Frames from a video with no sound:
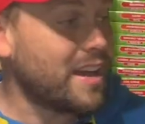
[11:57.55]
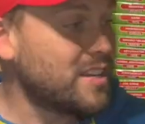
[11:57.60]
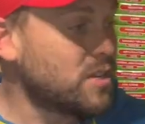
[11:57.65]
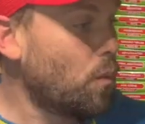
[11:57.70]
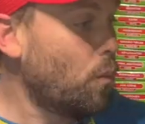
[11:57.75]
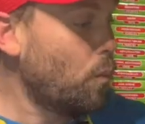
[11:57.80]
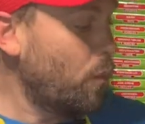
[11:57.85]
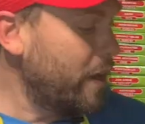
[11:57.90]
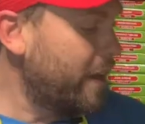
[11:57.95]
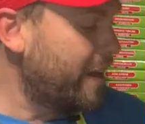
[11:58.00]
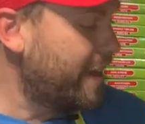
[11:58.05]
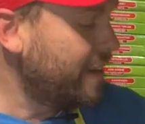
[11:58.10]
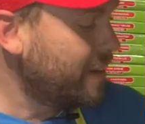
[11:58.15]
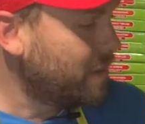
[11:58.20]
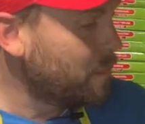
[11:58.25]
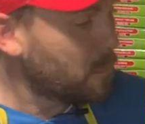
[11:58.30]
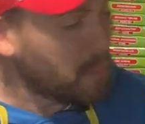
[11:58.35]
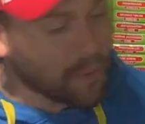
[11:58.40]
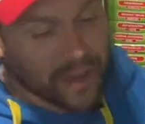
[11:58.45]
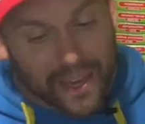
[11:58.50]
is a
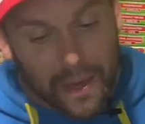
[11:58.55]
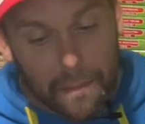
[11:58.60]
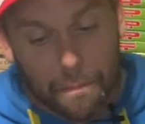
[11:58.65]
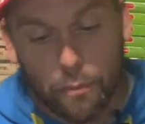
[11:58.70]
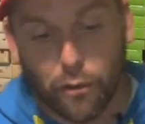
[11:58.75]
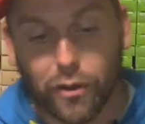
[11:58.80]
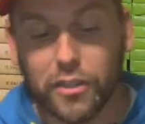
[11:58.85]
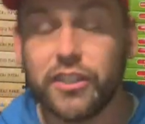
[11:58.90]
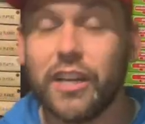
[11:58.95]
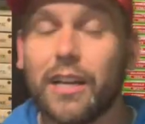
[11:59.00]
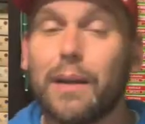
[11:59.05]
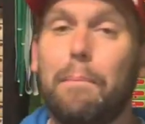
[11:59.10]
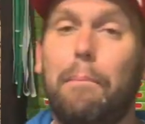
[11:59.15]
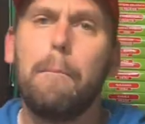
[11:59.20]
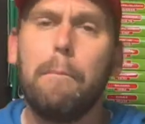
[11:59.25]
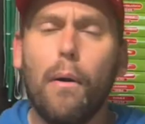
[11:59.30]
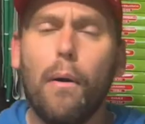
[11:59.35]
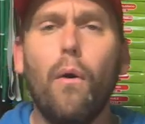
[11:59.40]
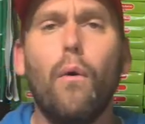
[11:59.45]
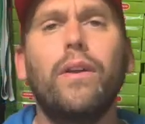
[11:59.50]
wicked, wicked project.
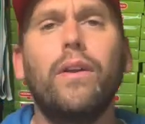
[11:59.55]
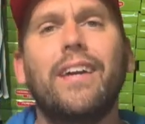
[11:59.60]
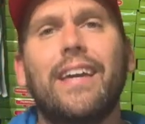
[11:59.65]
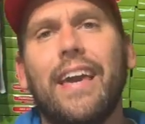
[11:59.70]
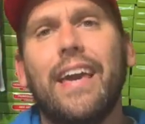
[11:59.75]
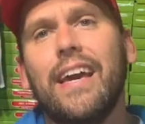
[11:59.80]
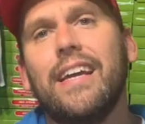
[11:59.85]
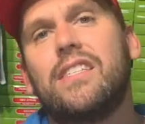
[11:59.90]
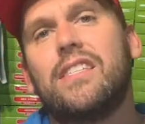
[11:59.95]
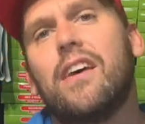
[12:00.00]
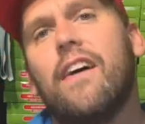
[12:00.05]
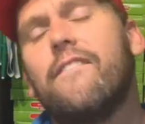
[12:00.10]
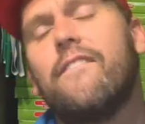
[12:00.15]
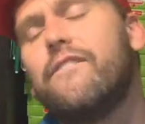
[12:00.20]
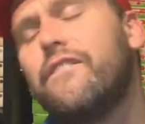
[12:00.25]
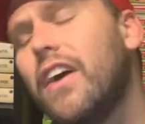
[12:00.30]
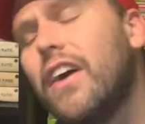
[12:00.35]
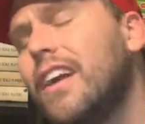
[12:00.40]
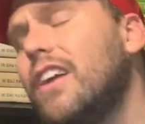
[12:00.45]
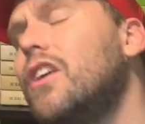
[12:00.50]
Paul and the kids
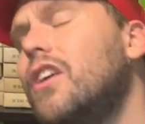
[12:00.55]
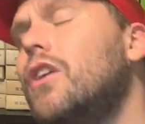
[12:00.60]
thank